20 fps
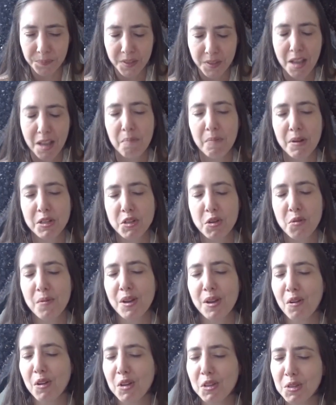but you may
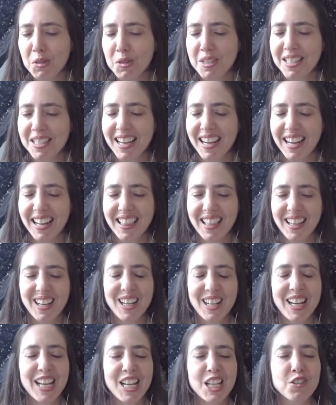also say that it
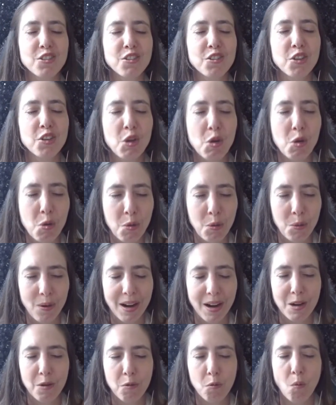is new
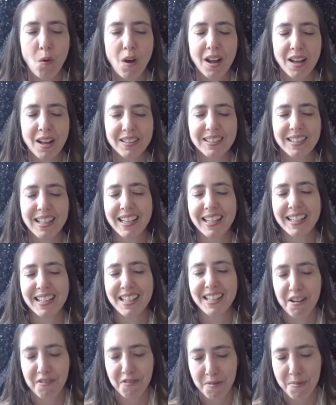and one like
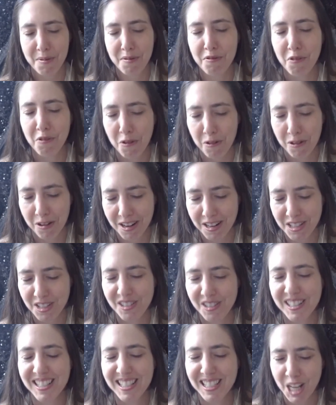never before. So
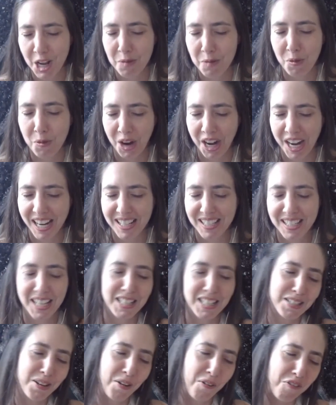in some ways, it's
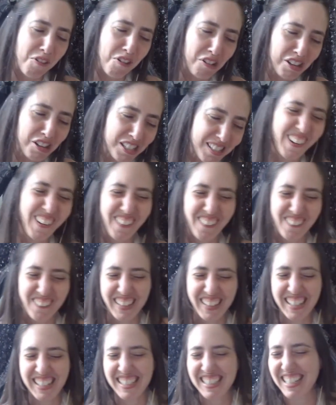the first of
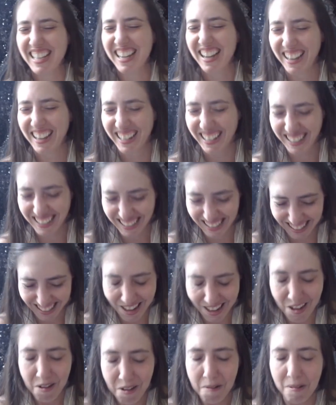its kind,
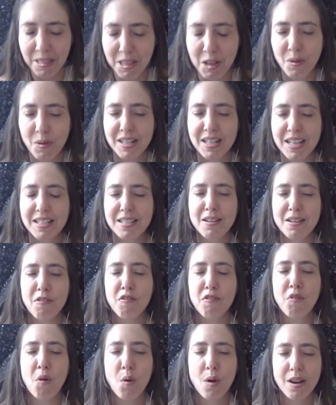although it is the
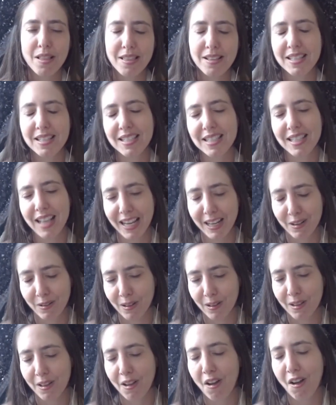fourth
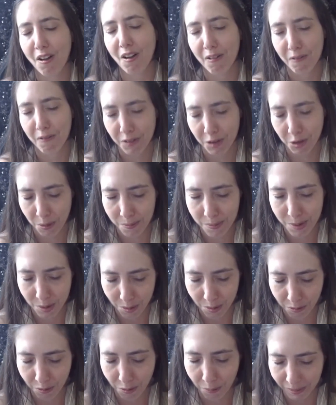cycle of your
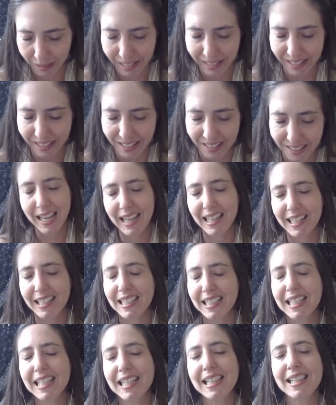beautiful planet. And
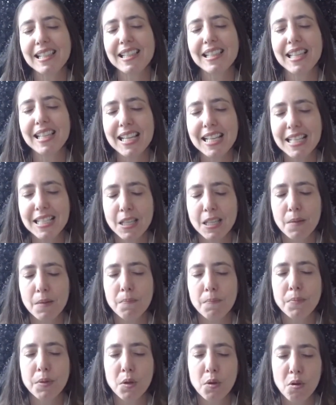in this
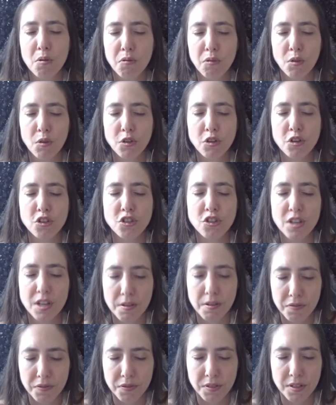beautiful
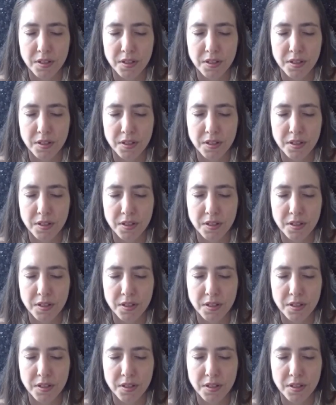shift